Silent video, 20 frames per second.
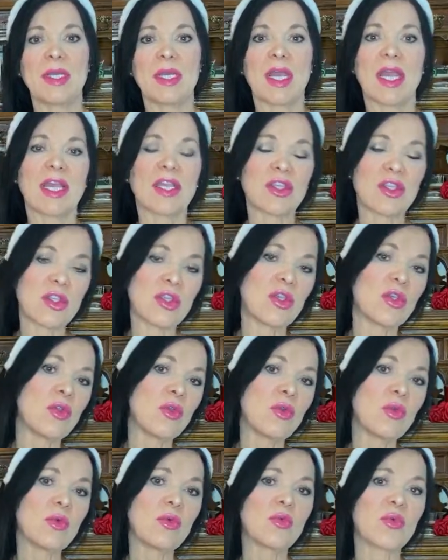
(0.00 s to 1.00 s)
And
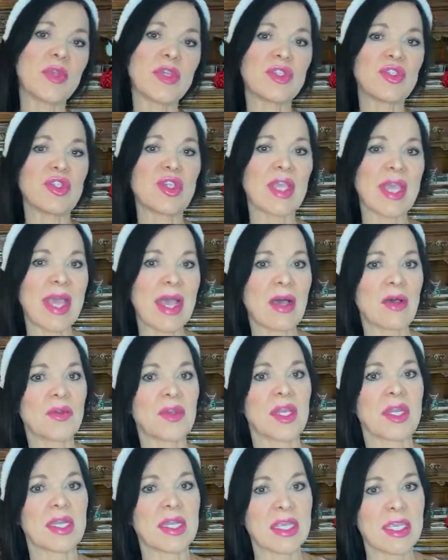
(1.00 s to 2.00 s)
you reaching out
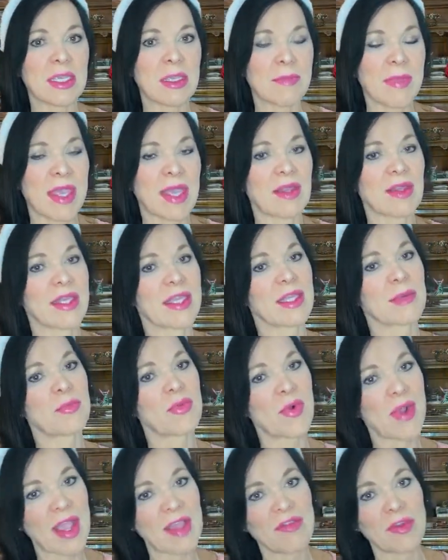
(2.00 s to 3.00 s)
and emailing and
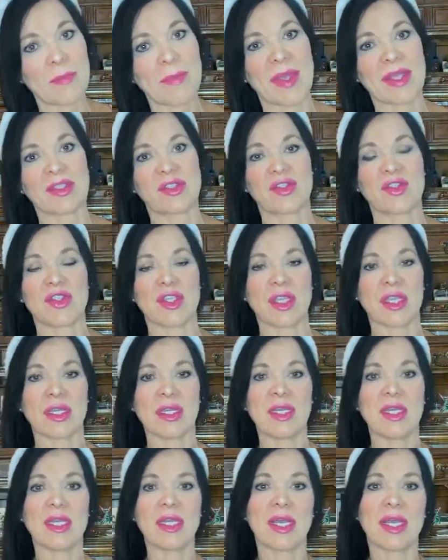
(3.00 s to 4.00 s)
private messaging
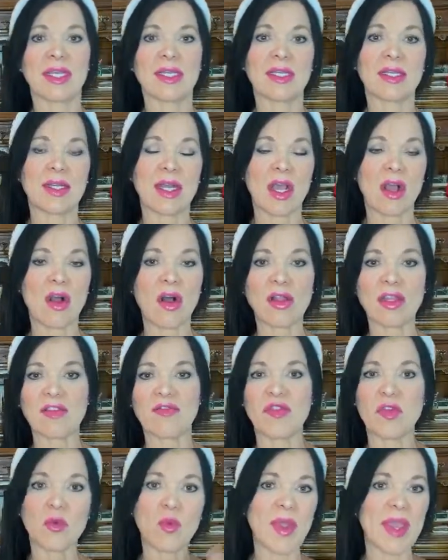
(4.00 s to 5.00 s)
and all
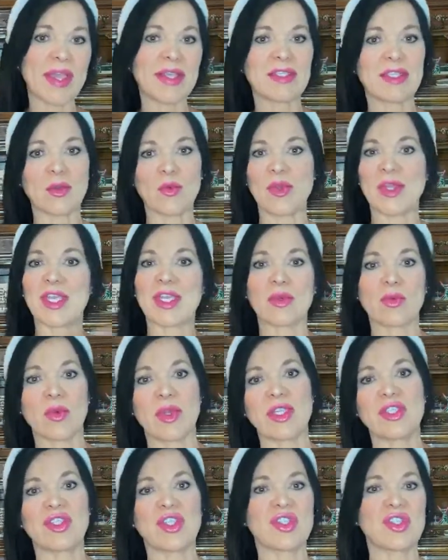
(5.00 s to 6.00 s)
of the ways that we can
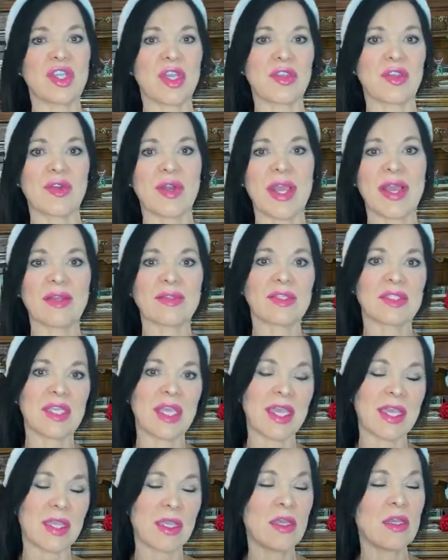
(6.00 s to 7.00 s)
reach each other now,
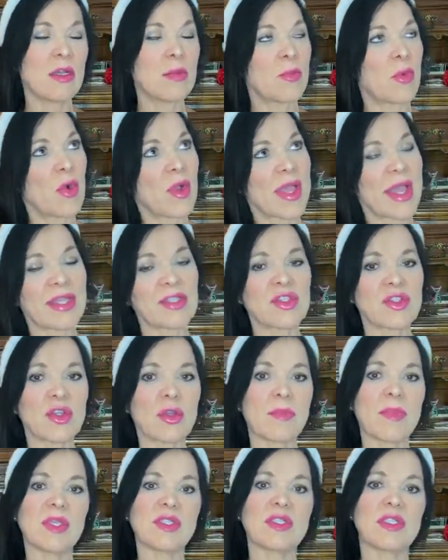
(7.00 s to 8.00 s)
saying, boy, I sure
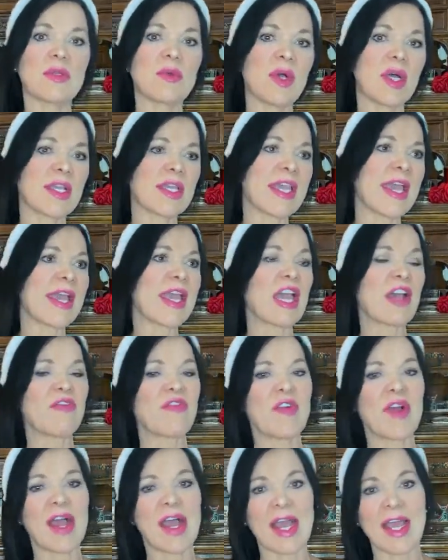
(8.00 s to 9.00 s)
miss you on
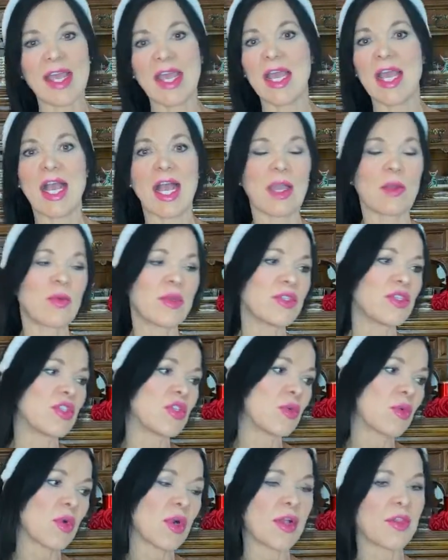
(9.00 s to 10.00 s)
KFI. I wish
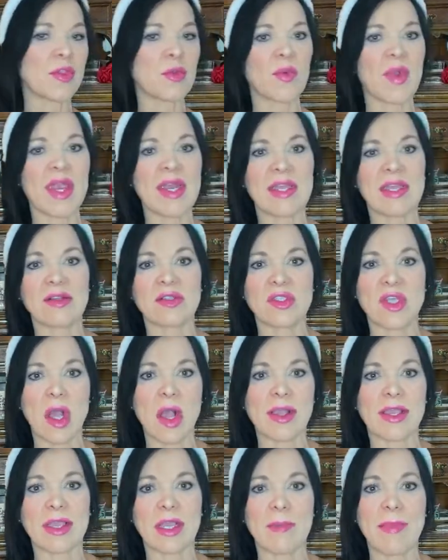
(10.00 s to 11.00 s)
you were on the radio
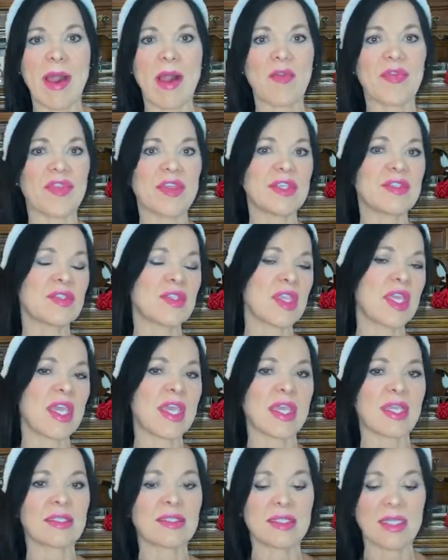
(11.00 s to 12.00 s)
talking about these
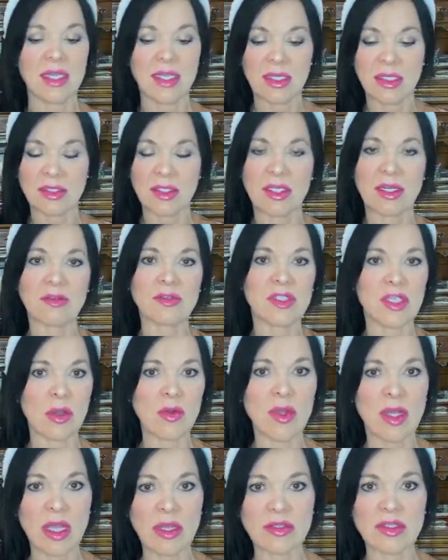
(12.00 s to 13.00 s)
things. You know,
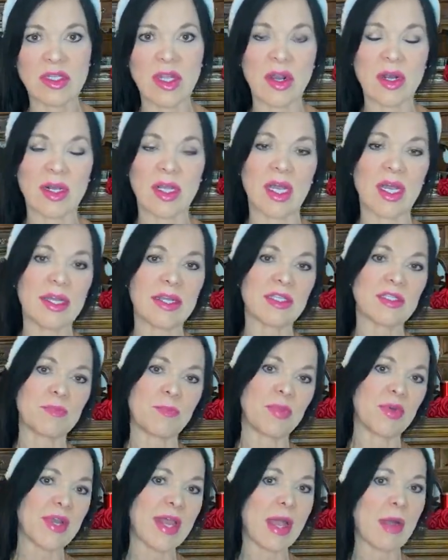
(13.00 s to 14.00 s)
don't go dark on us,
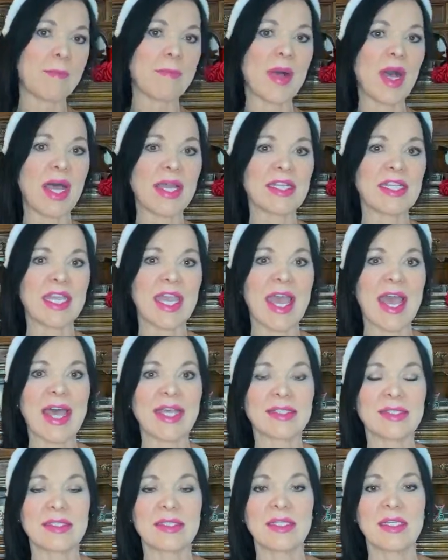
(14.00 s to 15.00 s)
put out
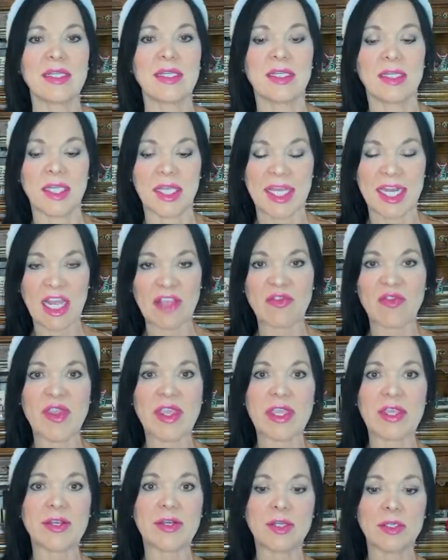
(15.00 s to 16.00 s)
podcasts. And I
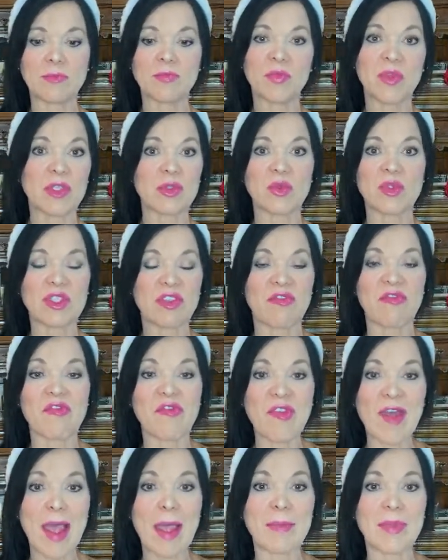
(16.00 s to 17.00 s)
figured this was a
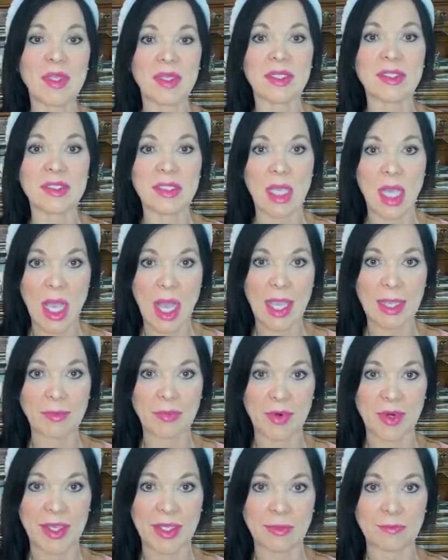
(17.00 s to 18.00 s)
fabulous
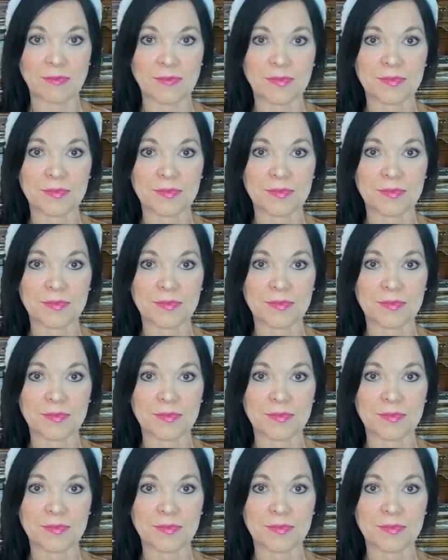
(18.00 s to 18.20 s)
hybrid.